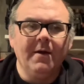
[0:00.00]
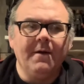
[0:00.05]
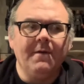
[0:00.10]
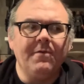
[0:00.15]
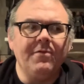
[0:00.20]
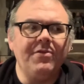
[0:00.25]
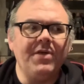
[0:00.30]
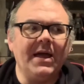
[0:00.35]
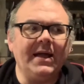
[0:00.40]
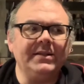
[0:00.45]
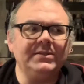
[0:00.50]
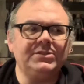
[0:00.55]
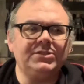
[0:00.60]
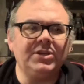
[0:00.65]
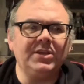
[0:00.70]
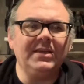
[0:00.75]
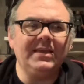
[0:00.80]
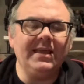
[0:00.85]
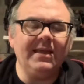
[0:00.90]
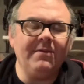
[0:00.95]
that to
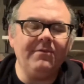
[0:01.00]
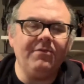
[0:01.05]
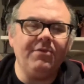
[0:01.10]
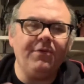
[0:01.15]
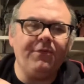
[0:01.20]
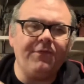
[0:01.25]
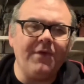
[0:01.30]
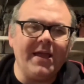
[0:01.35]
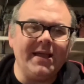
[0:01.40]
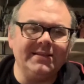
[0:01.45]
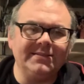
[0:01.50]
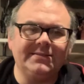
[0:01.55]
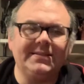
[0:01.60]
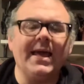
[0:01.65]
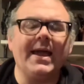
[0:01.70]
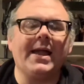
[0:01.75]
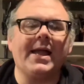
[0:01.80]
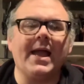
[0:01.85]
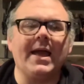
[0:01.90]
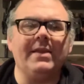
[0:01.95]
give the fans
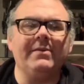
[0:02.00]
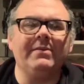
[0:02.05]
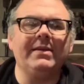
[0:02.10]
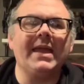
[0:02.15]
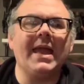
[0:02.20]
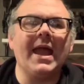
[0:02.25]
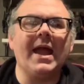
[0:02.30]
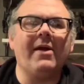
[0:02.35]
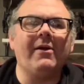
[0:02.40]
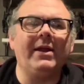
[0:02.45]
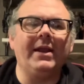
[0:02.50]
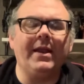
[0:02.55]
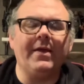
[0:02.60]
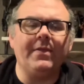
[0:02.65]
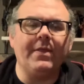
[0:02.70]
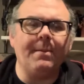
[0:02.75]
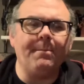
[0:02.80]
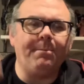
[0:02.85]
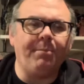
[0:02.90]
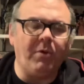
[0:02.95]
that kind of a carrot and
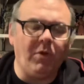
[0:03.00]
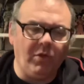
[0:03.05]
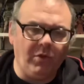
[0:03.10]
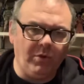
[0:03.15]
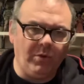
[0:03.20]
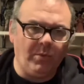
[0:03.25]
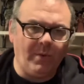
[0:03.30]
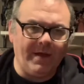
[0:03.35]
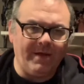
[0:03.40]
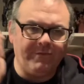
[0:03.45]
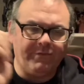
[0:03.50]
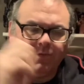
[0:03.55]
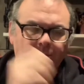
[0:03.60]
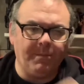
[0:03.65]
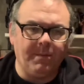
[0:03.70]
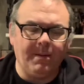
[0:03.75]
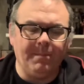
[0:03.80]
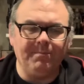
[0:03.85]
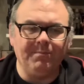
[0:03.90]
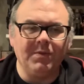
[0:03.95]
then pull it away from
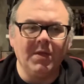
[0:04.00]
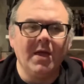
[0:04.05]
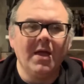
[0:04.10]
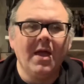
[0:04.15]
them,